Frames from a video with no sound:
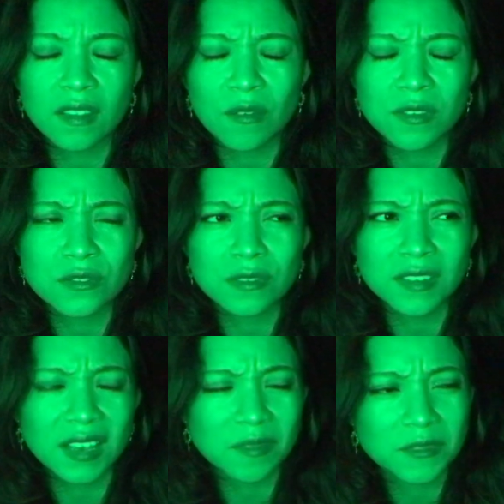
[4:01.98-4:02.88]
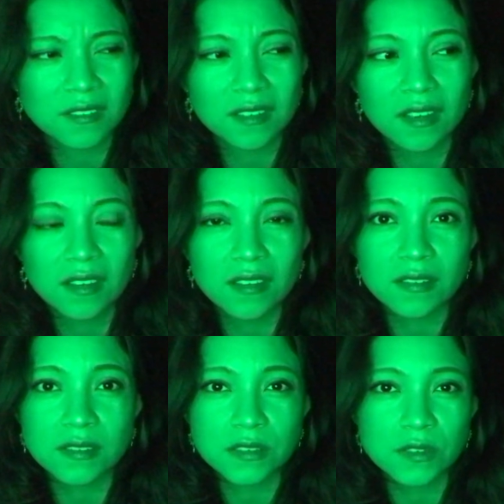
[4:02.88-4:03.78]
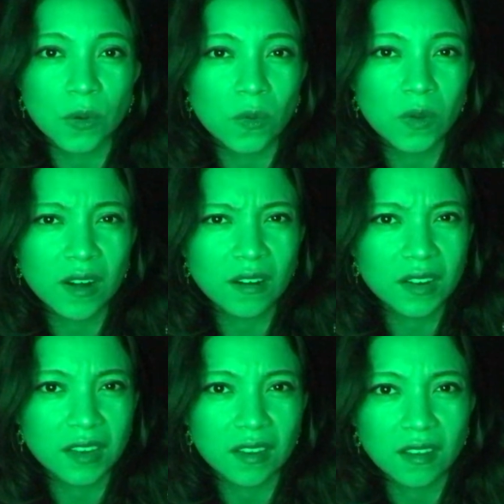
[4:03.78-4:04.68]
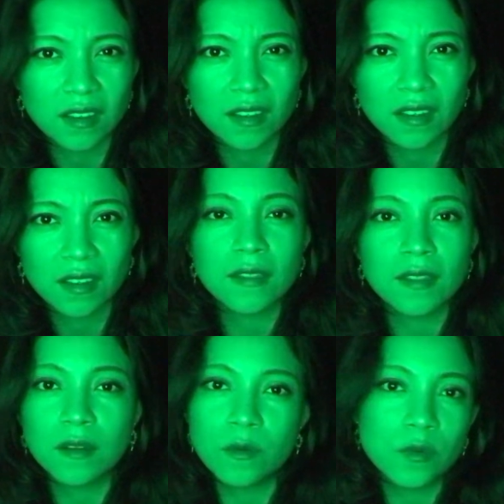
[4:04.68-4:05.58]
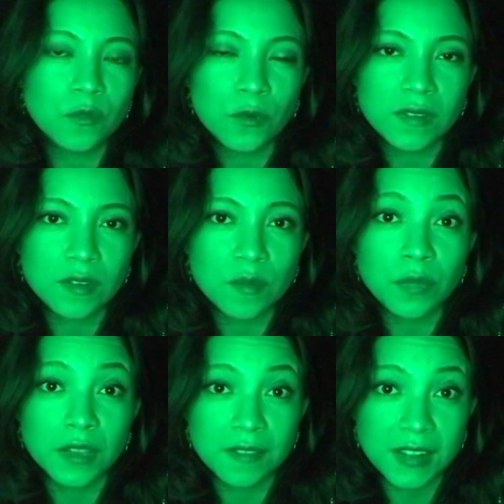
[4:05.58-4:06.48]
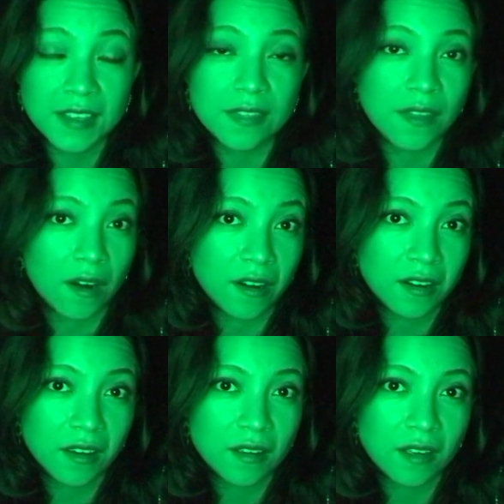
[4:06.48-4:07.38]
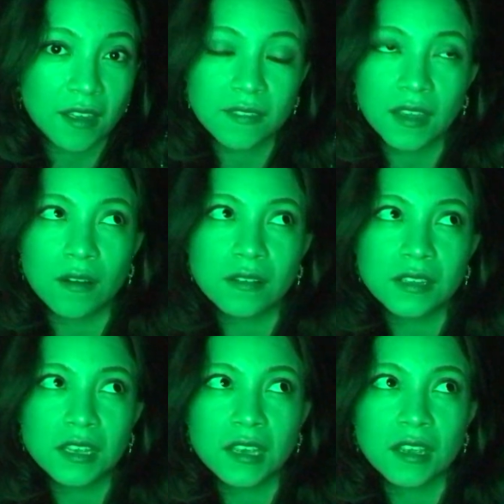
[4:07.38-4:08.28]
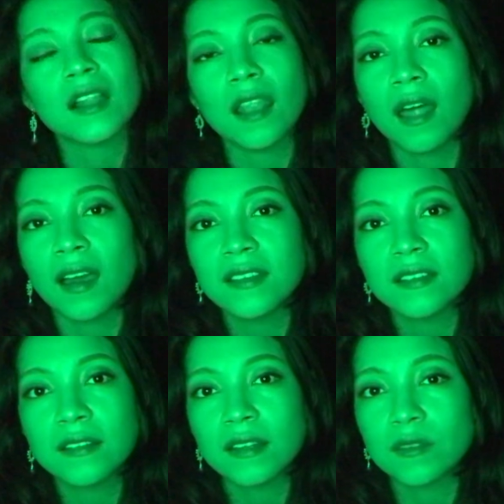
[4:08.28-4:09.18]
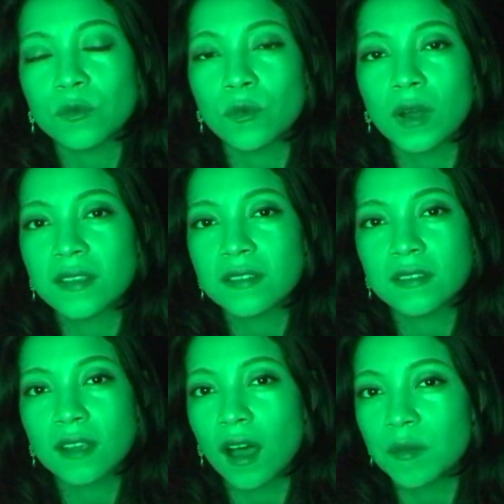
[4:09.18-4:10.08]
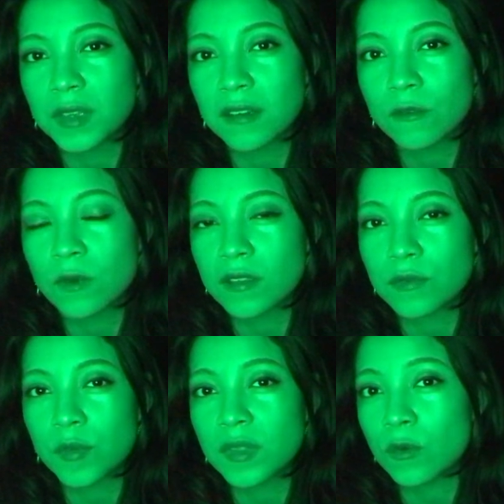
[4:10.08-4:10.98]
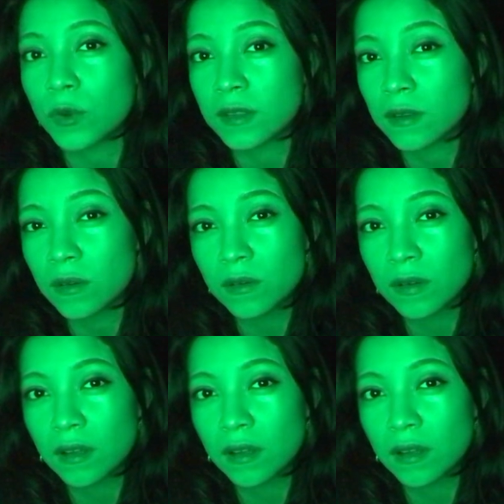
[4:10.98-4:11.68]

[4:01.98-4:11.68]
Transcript: I was just like, it's so early. The room was completely dark and the only light that was coming was from the window.